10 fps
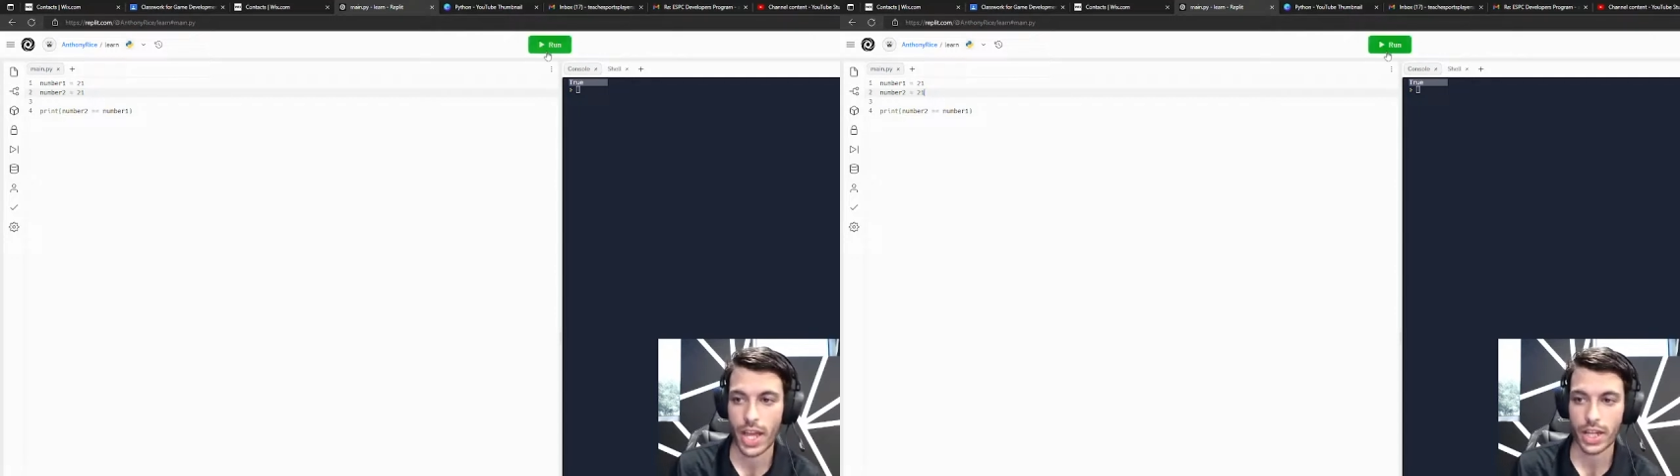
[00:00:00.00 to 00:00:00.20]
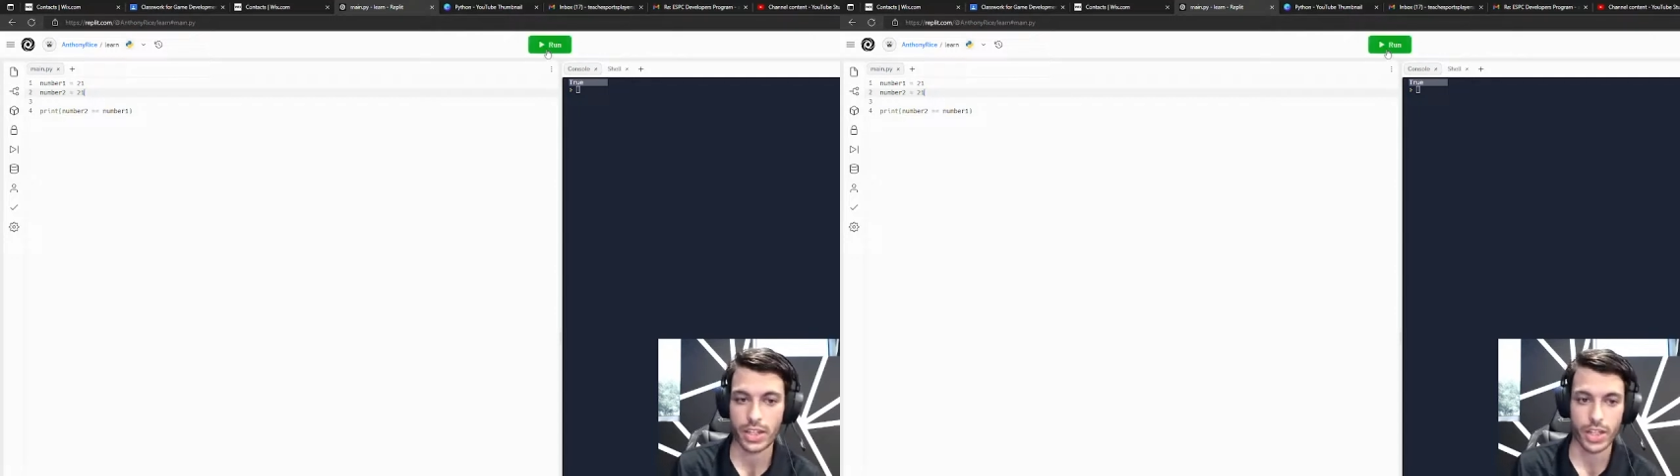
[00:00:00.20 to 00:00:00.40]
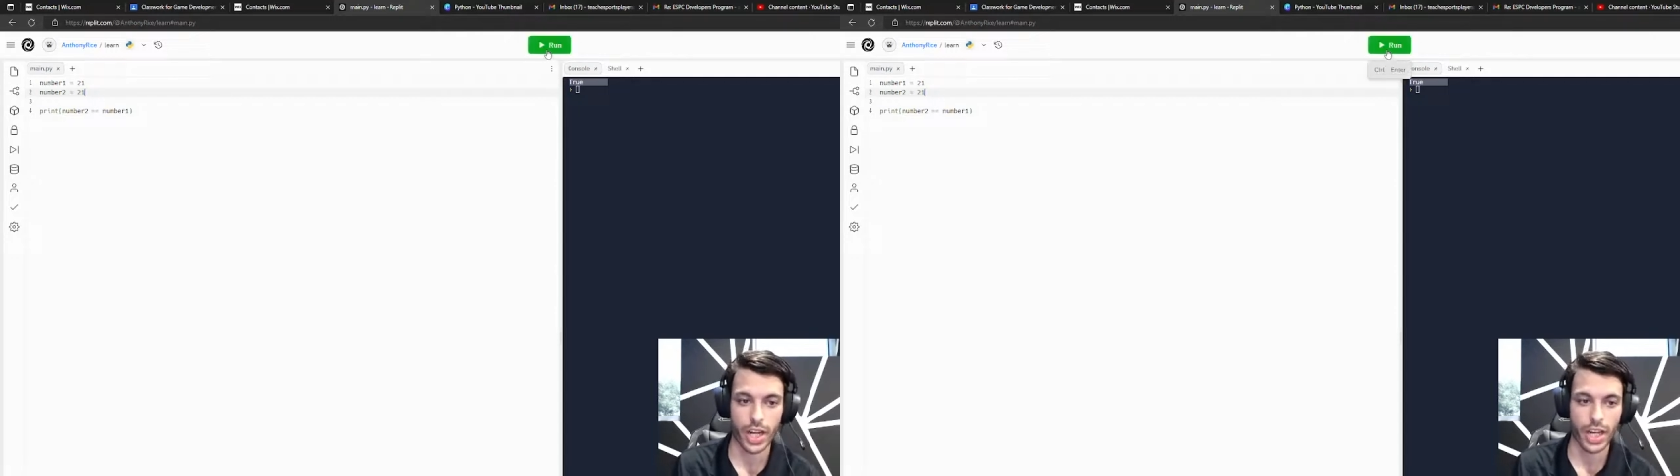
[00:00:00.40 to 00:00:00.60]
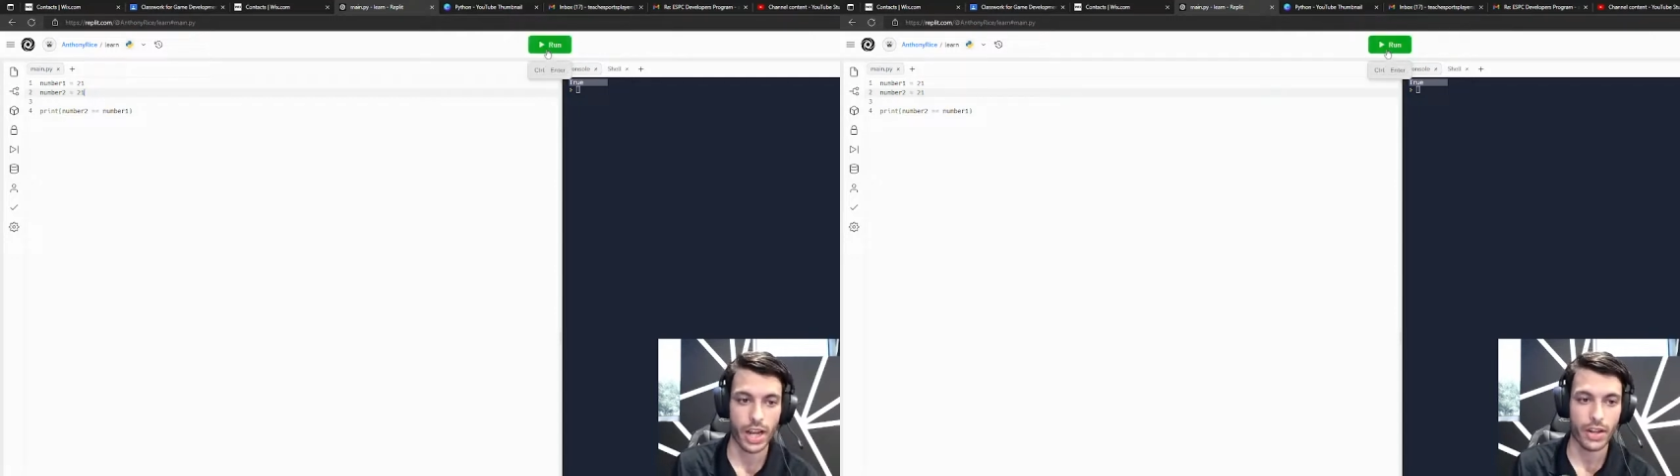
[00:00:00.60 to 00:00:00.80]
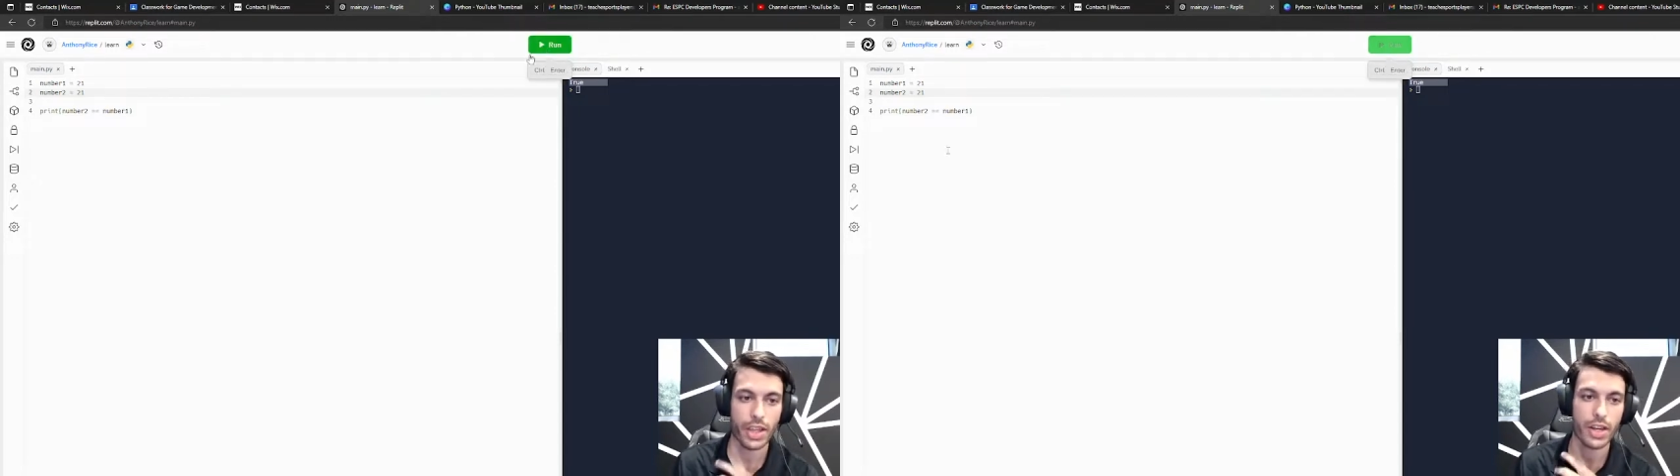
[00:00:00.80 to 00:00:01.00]
check it out
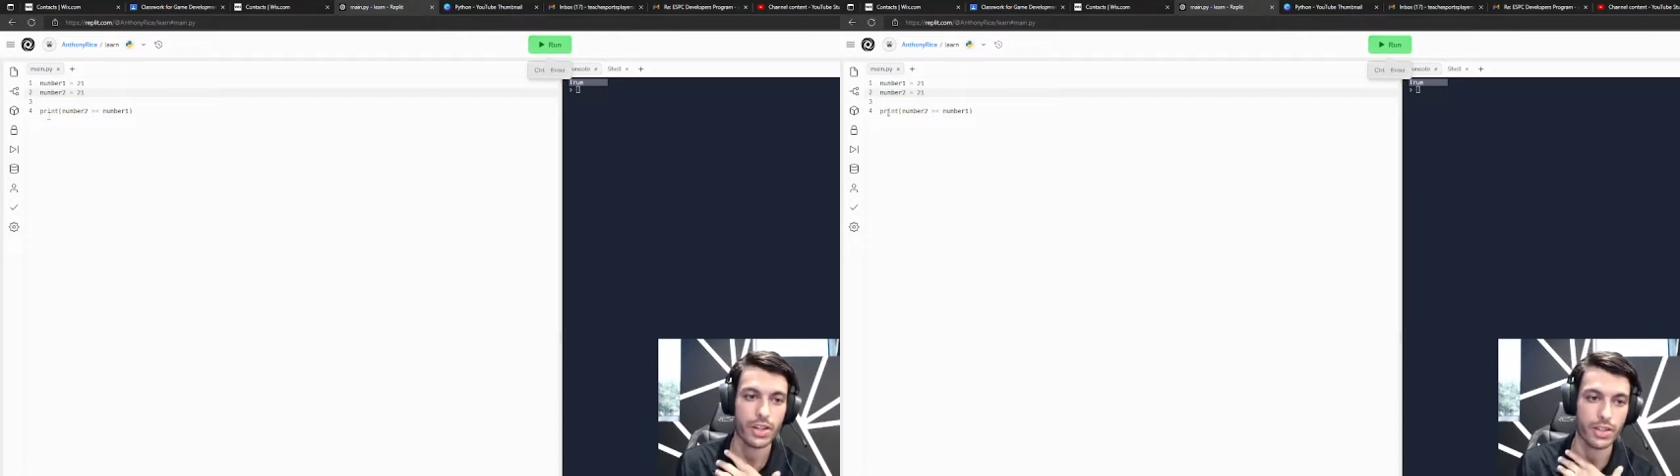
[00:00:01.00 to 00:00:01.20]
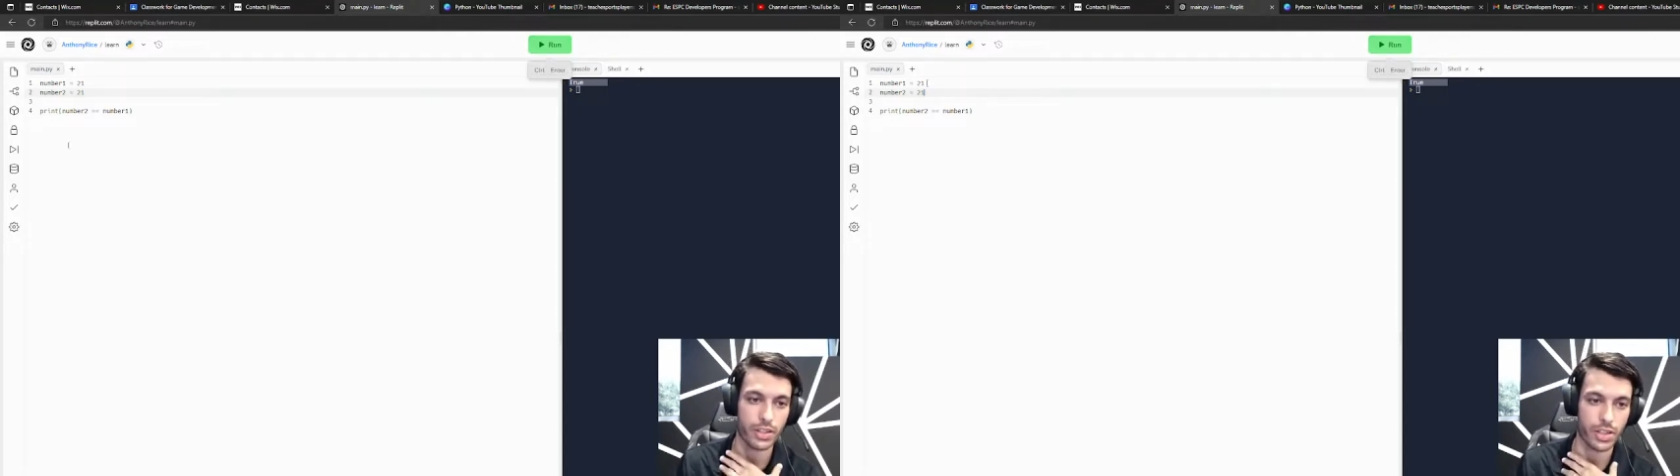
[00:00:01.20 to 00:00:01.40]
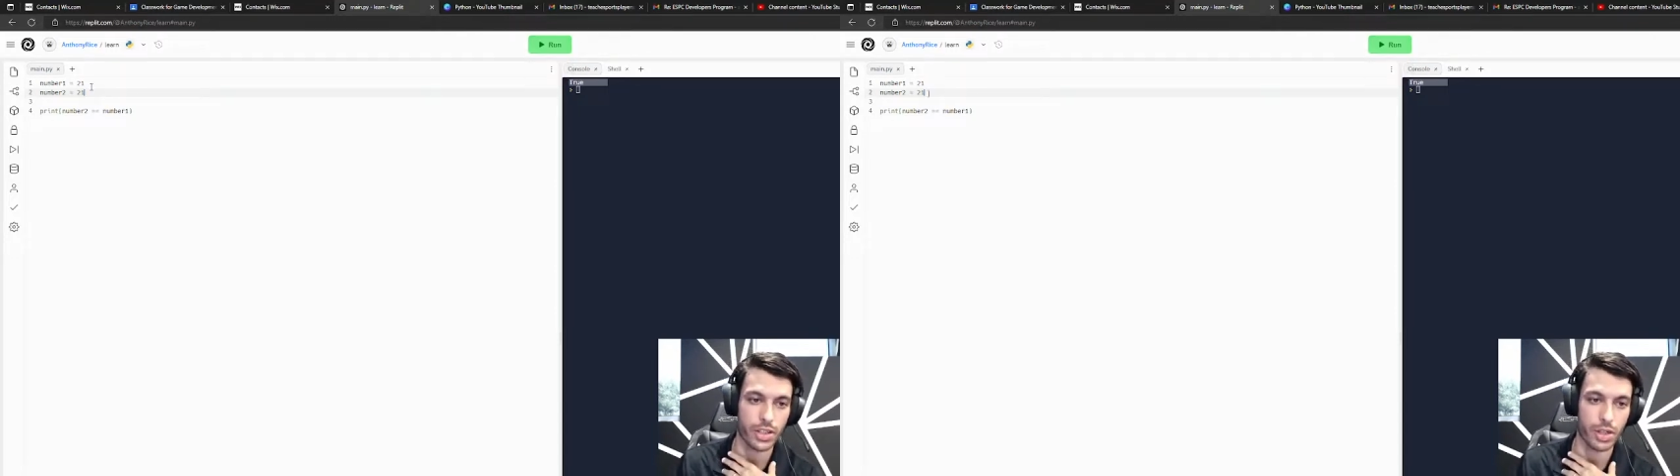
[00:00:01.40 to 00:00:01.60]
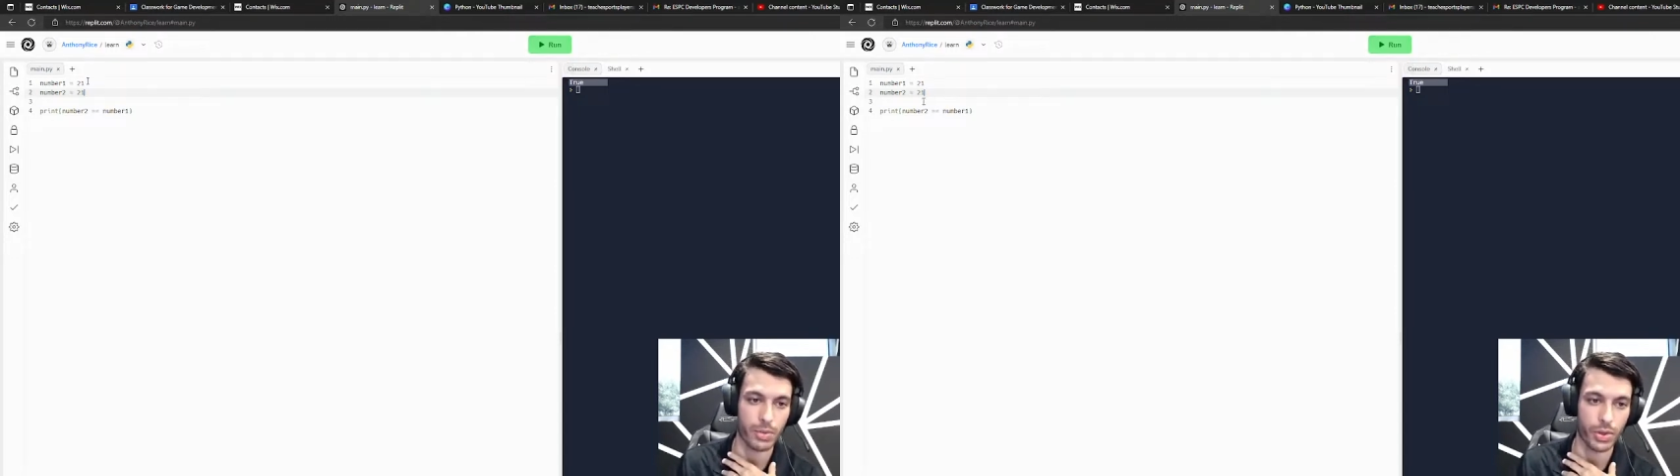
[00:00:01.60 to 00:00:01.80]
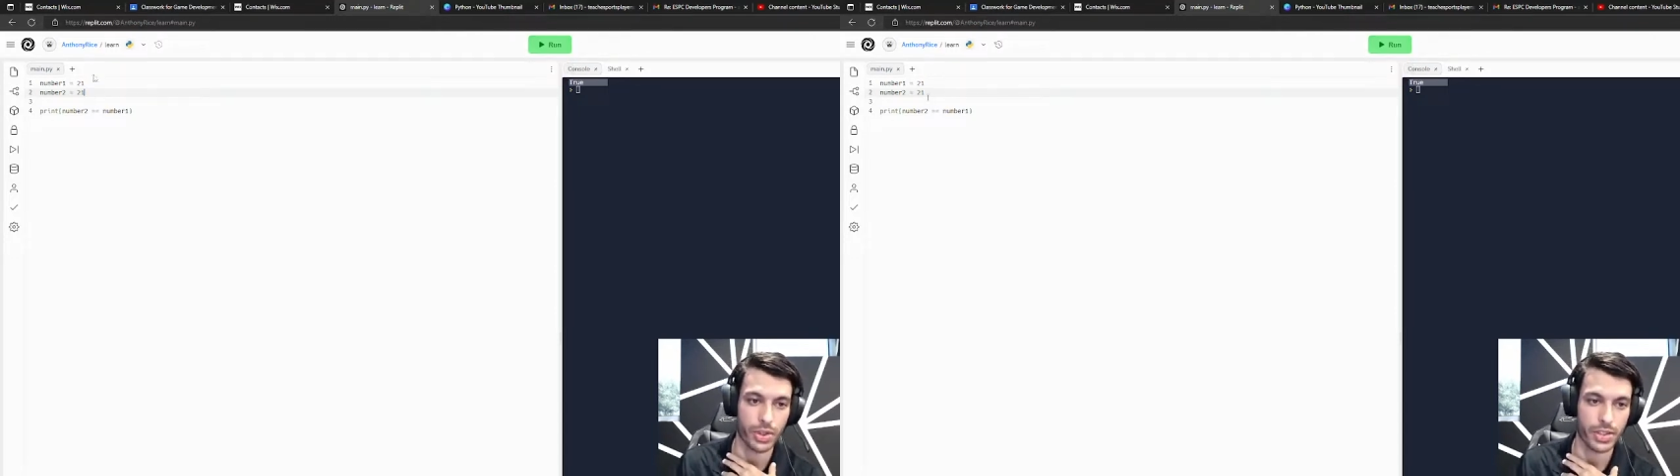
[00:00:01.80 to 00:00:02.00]
here. Since these are
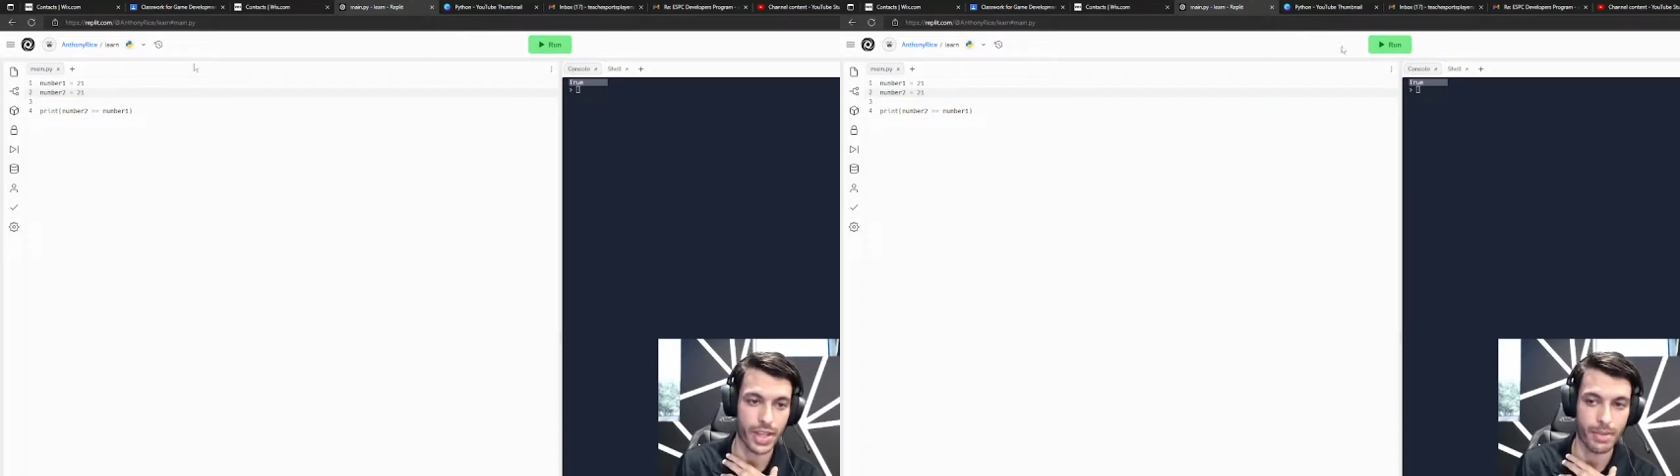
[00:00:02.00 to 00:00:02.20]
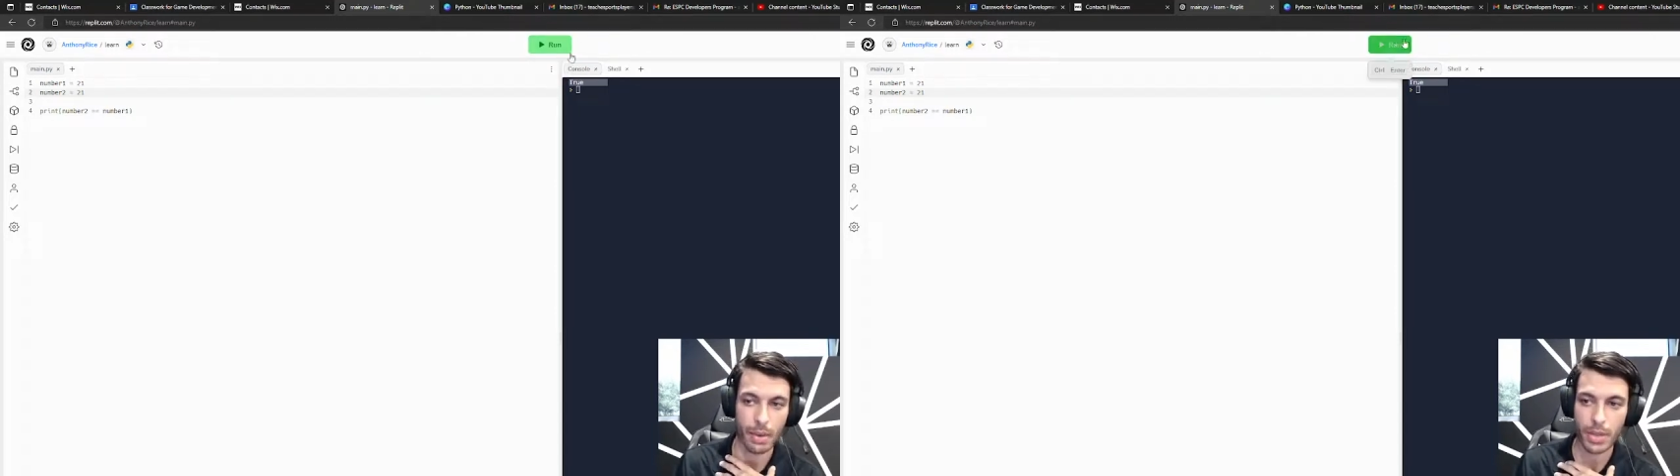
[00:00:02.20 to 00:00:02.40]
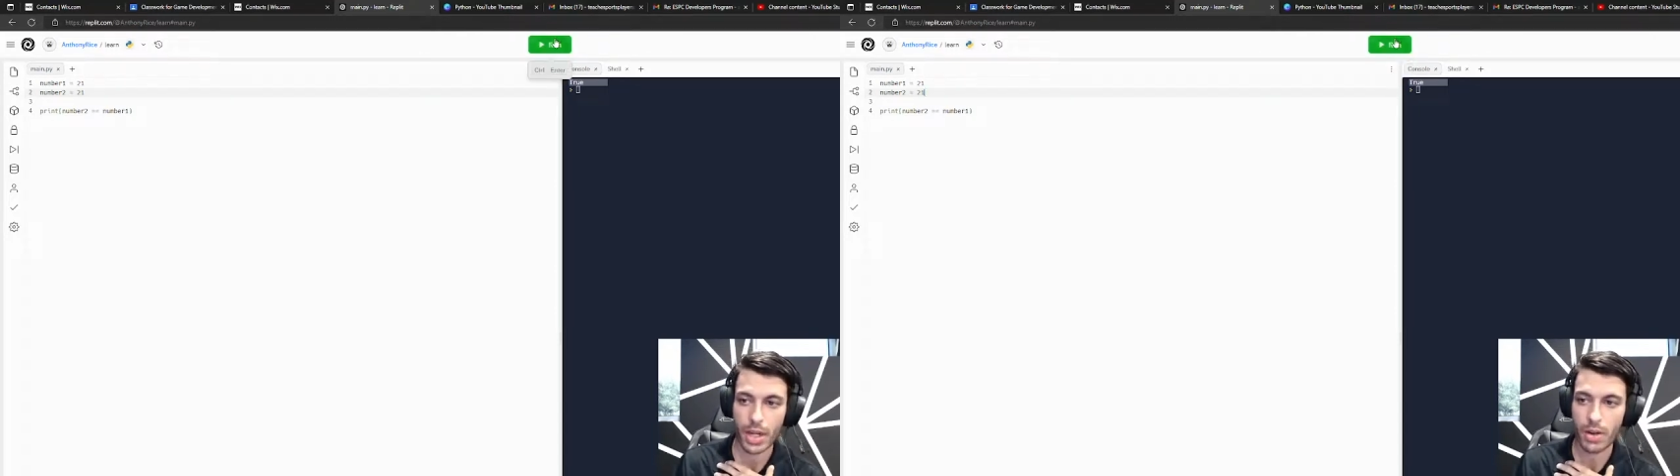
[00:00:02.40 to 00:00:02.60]
both the same up here,